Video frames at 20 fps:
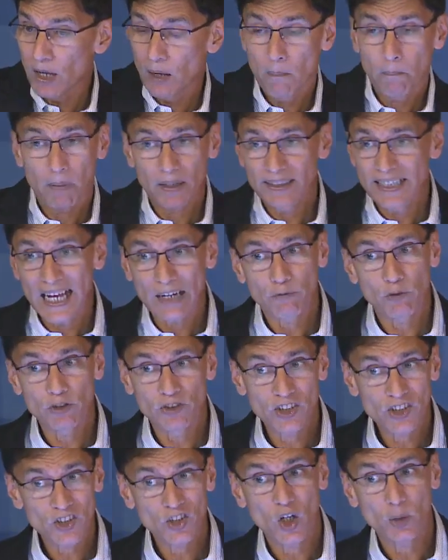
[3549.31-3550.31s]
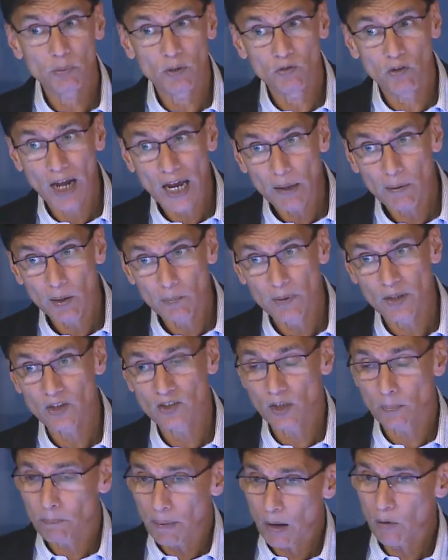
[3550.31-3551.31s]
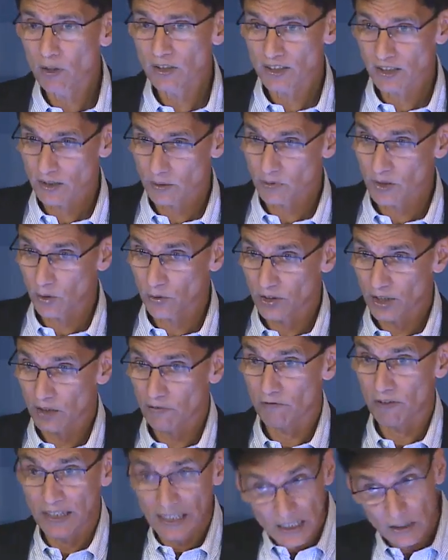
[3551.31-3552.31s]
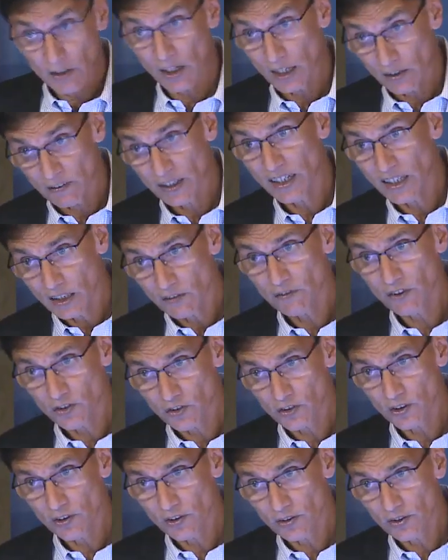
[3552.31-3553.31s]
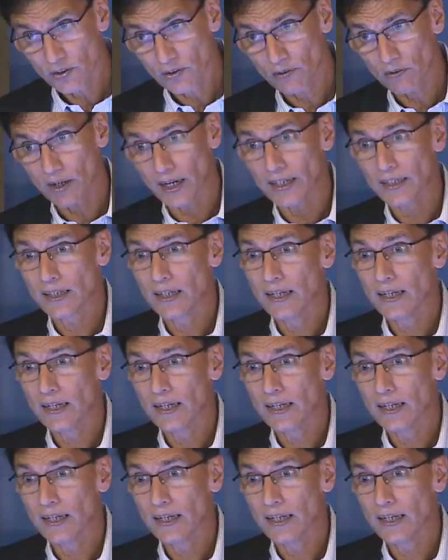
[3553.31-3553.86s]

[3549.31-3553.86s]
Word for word: but that would just not be viable because the power systems out there are very, very inefficient, right?